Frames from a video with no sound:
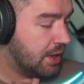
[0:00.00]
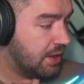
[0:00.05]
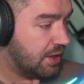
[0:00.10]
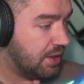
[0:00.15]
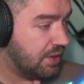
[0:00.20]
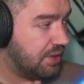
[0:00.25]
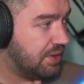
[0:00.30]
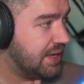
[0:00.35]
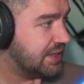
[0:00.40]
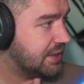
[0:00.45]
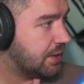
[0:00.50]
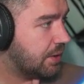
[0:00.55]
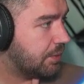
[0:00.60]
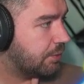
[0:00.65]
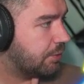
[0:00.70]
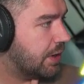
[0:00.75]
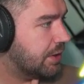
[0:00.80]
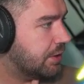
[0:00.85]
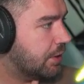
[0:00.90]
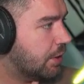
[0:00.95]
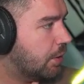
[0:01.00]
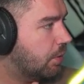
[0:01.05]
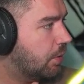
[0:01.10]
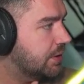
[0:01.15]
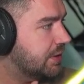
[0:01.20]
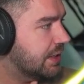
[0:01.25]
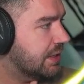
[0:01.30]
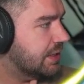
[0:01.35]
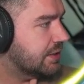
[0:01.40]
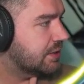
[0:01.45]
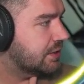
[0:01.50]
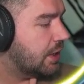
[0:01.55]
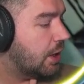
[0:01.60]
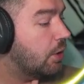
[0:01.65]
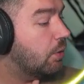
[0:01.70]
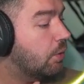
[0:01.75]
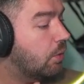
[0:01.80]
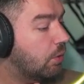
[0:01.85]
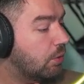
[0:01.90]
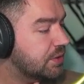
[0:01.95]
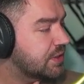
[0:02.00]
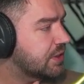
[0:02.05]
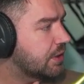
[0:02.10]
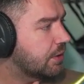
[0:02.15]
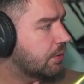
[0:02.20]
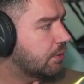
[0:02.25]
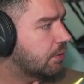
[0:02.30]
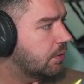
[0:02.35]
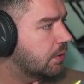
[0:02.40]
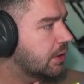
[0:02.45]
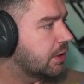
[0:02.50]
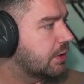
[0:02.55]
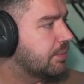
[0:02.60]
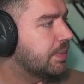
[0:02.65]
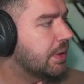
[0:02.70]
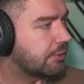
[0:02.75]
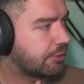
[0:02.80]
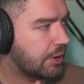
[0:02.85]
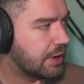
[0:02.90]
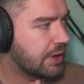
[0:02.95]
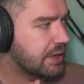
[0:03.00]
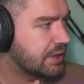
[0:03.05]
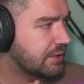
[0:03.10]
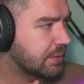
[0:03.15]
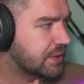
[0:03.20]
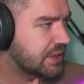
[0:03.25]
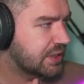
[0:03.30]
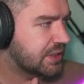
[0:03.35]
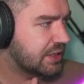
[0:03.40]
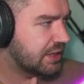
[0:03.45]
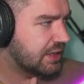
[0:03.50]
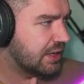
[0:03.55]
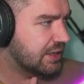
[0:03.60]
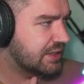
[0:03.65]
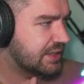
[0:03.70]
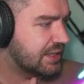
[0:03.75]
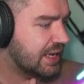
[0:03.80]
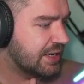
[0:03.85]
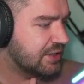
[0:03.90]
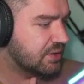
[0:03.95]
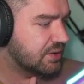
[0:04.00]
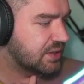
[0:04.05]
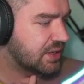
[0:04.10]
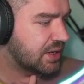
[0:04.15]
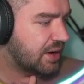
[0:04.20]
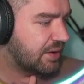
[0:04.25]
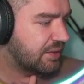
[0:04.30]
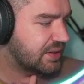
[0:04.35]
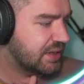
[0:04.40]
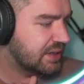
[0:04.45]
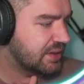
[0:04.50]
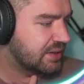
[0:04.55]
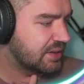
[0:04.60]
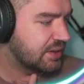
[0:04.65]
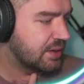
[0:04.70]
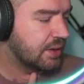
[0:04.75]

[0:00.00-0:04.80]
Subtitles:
This upgrade, though, what is this? Oh, also can be upgraded with station services.